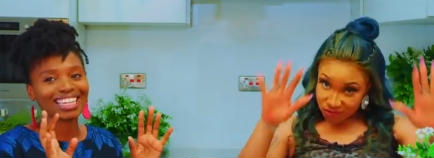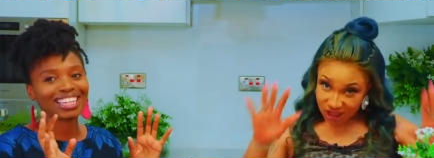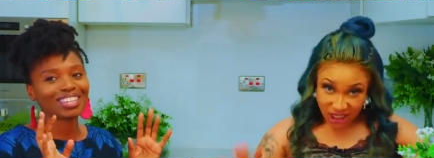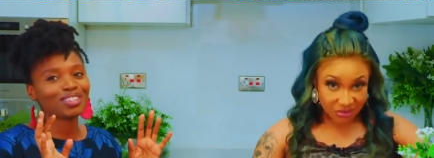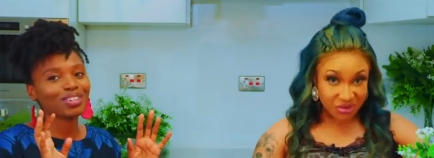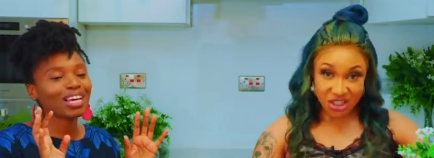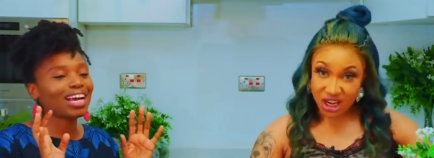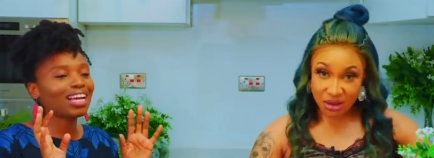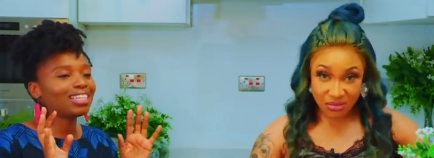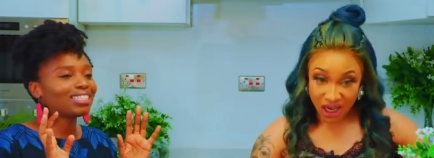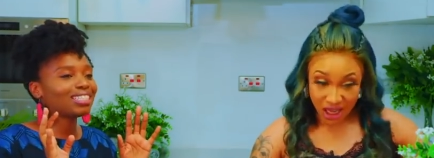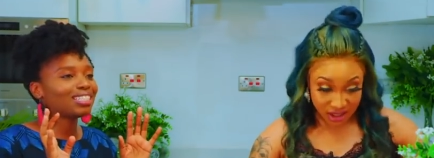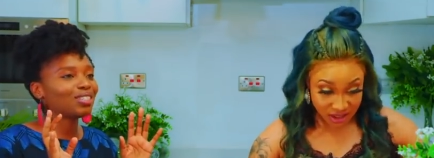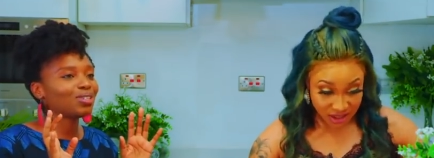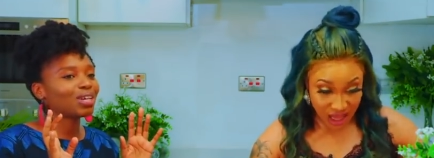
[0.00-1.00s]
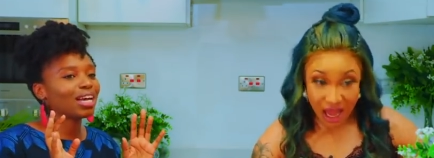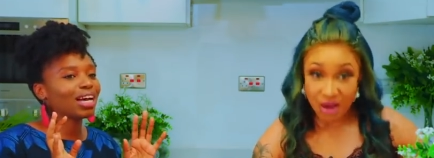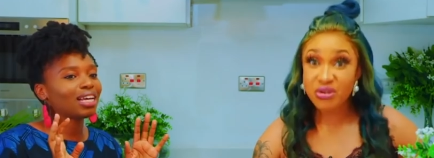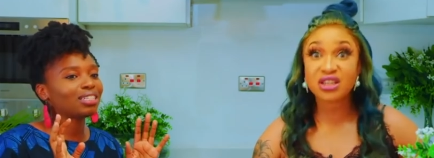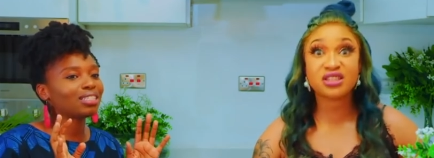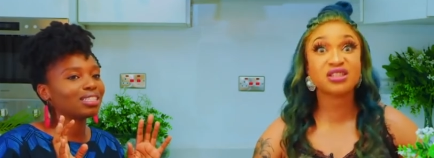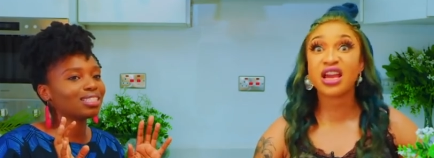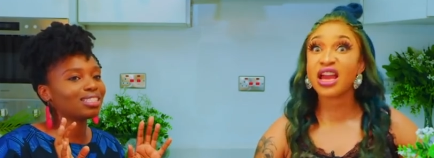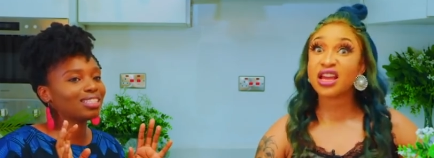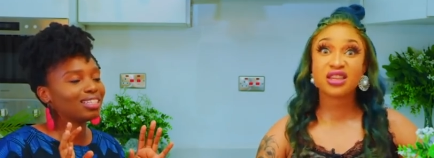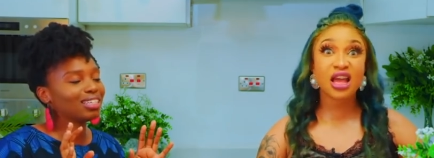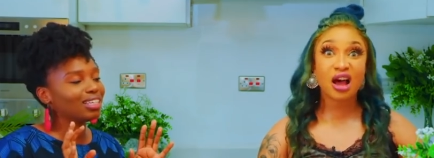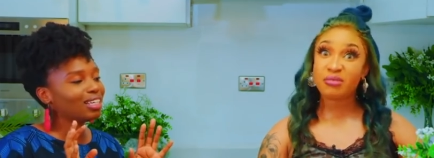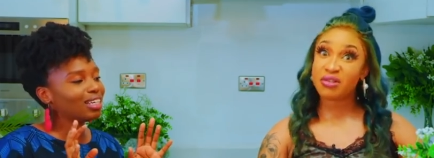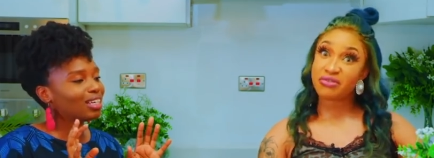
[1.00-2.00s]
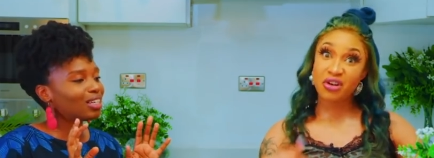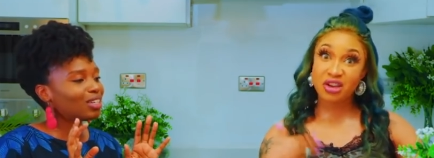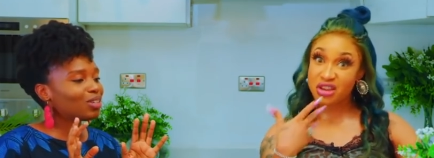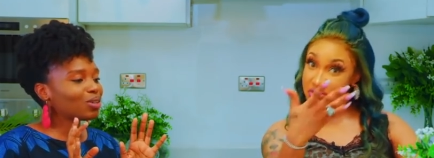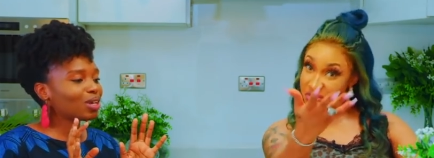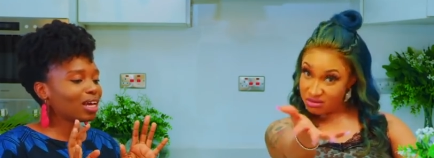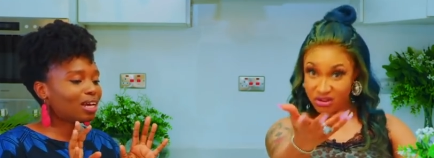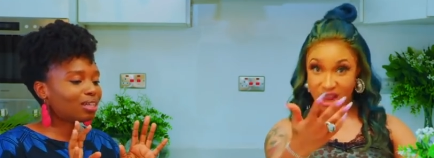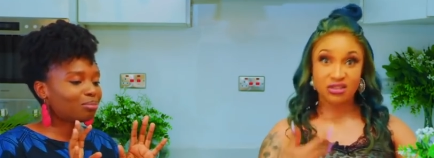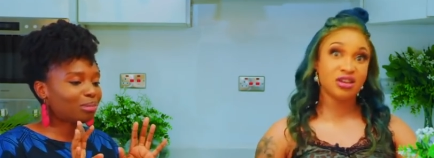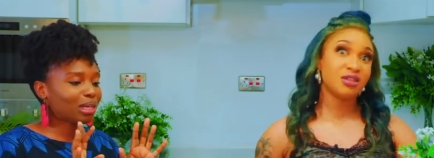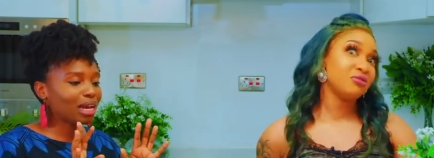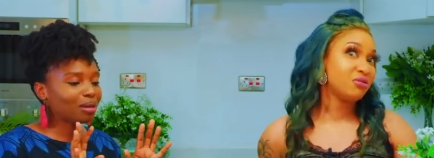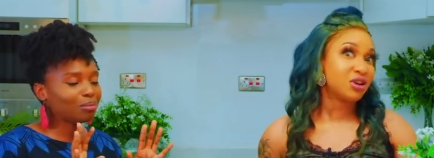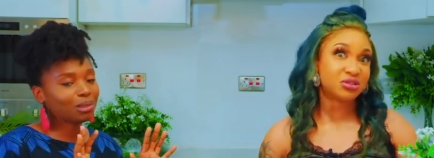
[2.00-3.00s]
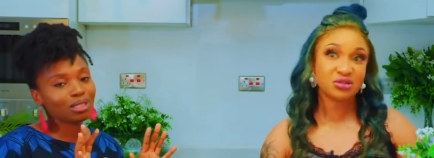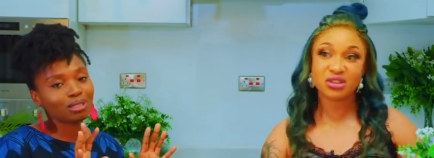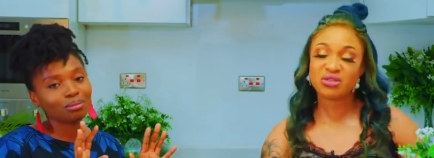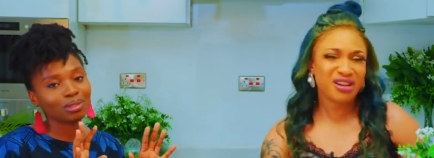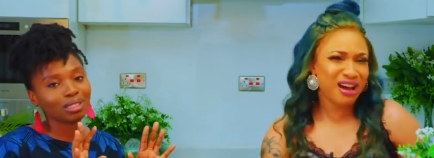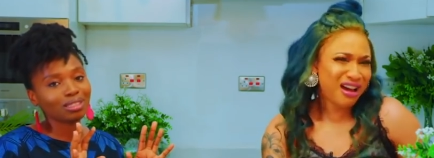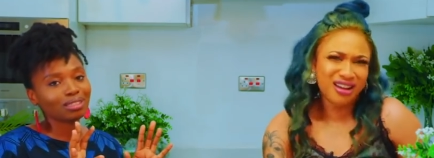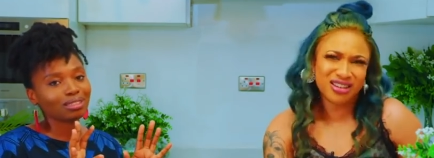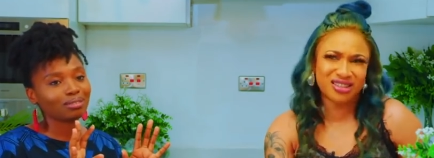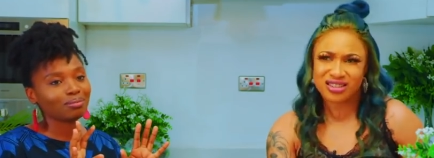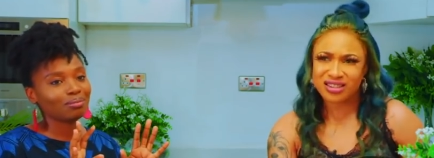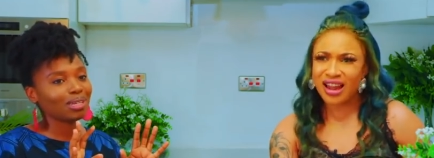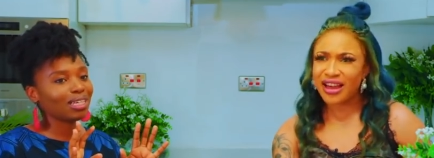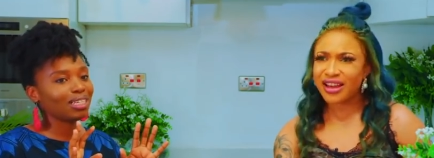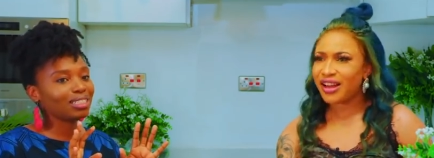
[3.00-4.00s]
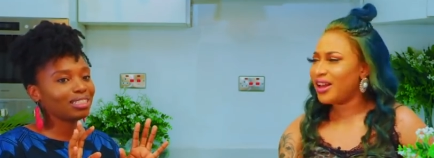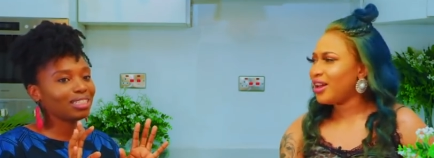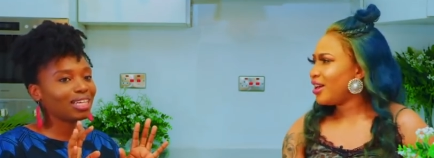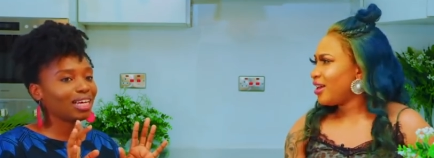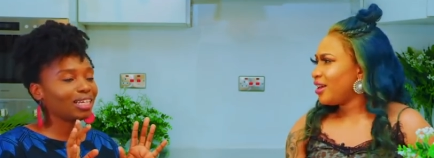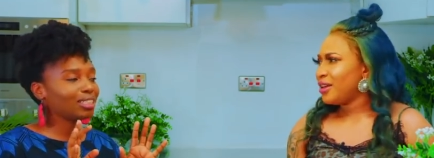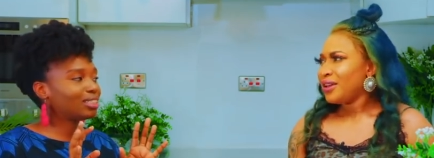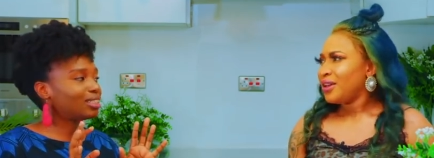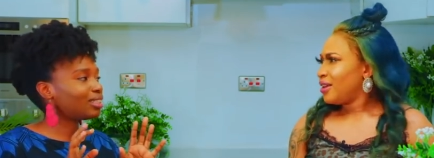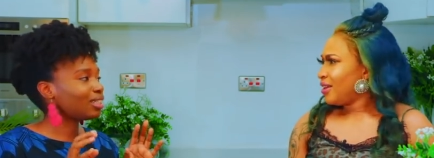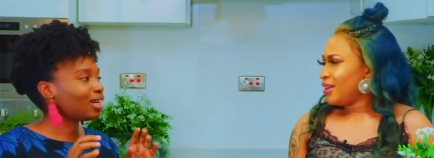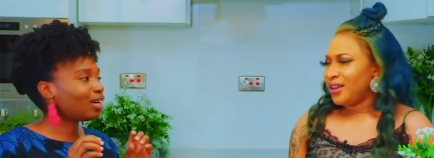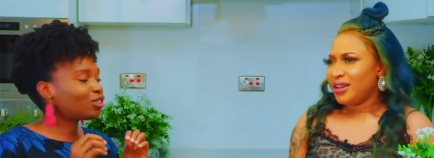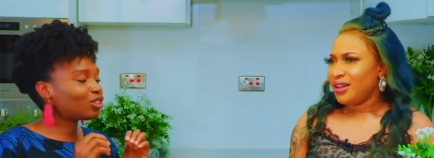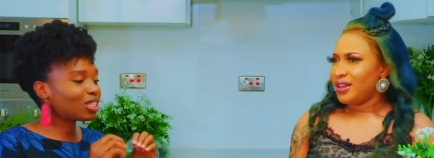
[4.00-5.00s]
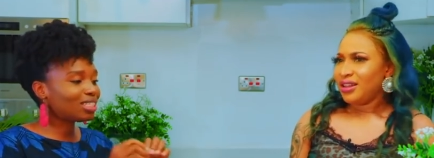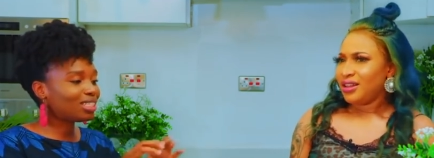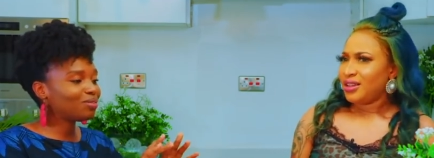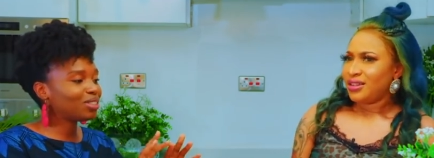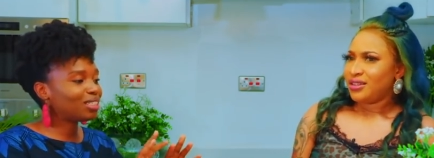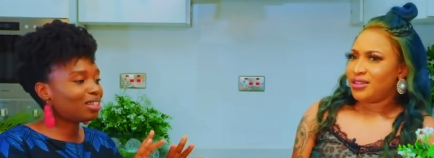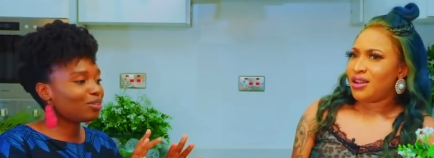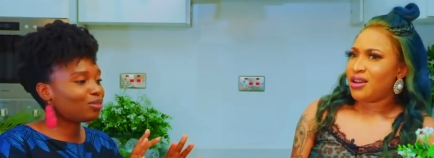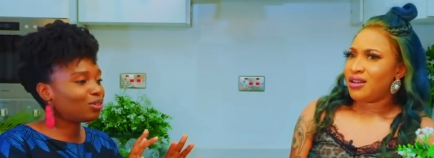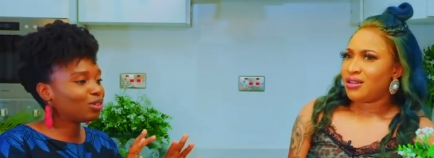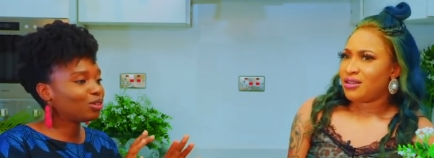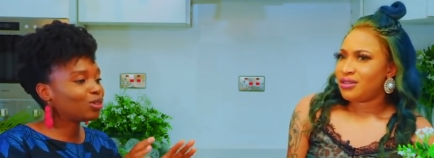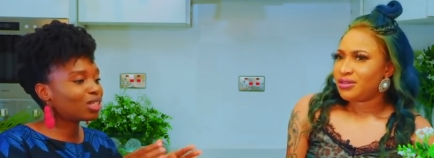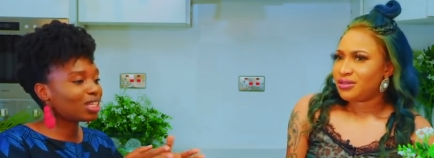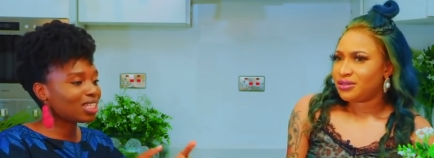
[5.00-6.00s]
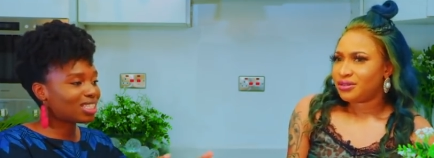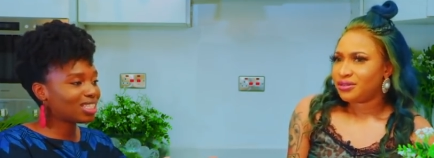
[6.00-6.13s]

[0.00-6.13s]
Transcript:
Speaker 1: Team Shameless. I will say it out before you even try to even want to. You can't. Like I'll just leave
Speaker 2: it there for you. Okay,